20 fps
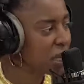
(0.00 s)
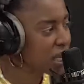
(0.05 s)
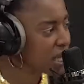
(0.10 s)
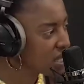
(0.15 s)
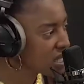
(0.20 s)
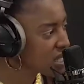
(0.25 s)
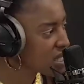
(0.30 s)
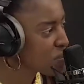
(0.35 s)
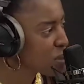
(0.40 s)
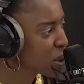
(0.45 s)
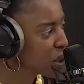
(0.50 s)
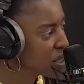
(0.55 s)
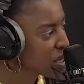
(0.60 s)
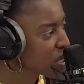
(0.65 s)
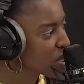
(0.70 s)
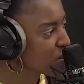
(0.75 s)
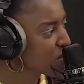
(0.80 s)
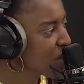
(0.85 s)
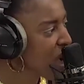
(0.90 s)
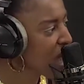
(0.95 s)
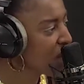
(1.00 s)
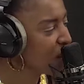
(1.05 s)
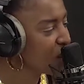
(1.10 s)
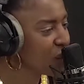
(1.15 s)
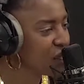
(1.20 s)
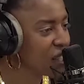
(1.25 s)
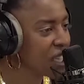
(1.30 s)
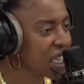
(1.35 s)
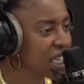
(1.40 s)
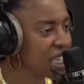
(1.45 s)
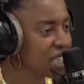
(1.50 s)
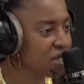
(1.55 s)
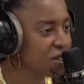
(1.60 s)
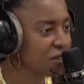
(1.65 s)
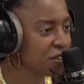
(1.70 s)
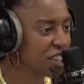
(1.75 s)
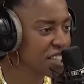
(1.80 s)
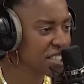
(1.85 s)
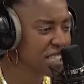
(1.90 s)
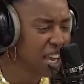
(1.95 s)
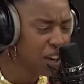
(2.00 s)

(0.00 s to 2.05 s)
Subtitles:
Let's put a smile on the kids' face.